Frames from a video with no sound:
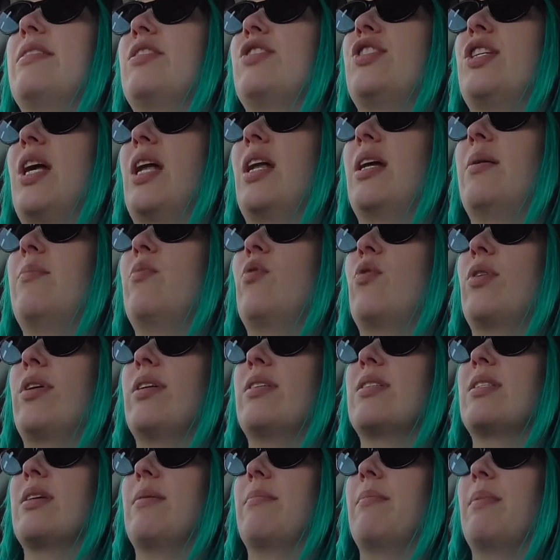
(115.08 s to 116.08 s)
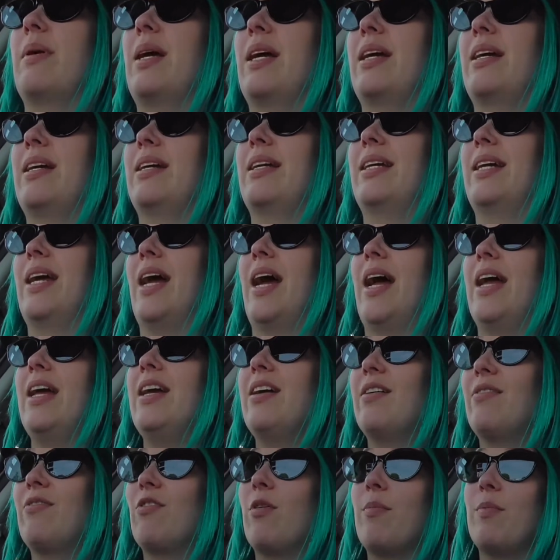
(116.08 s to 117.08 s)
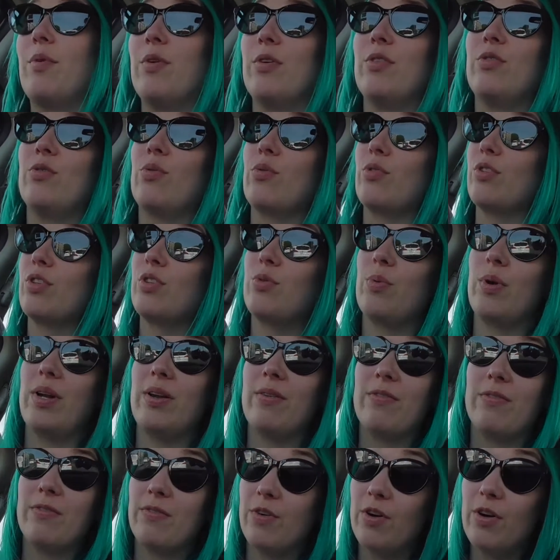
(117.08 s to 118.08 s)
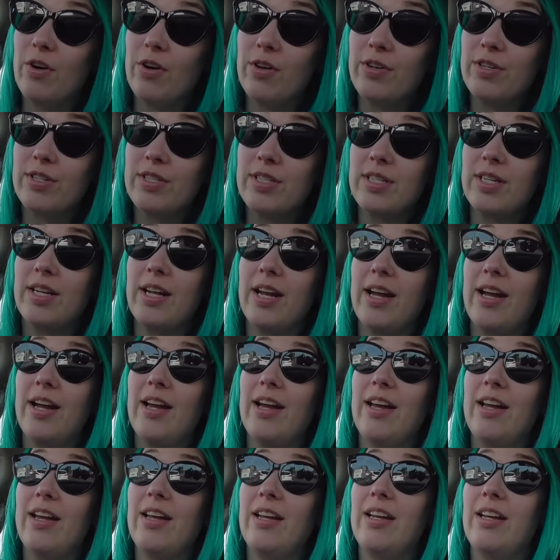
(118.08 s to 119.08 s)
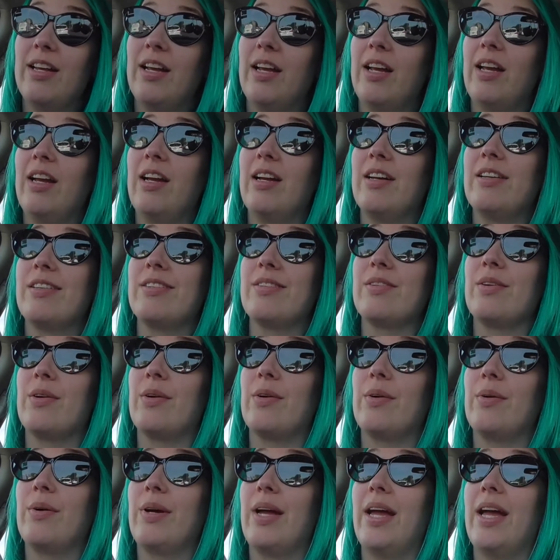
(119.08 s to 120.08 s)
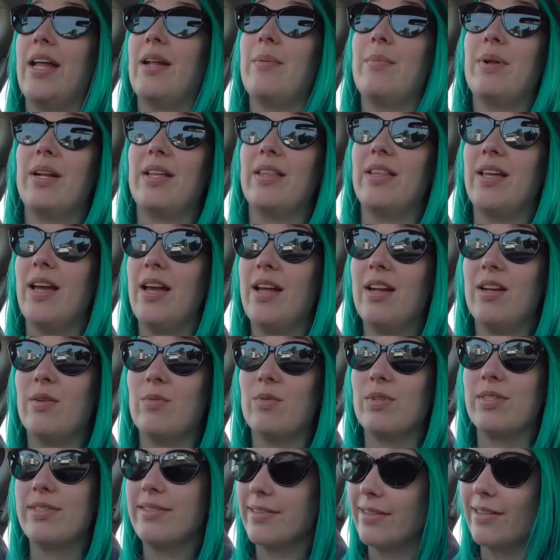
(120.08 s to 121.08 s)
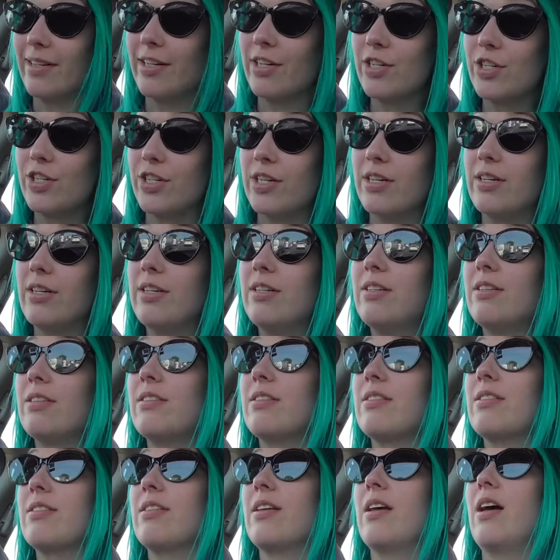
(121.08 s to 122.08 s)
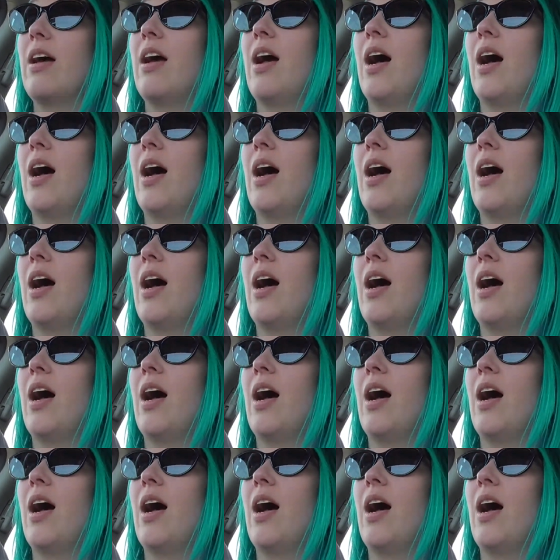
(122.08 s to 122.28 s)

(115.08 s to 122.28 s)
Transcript: Shelley brought in some cake from her daughter's 21st today. So had a bit of that and it was delicious.